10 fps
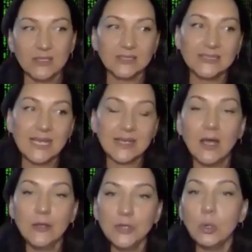because
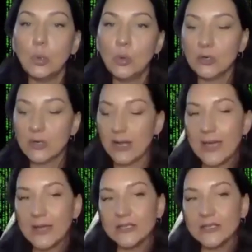that other aura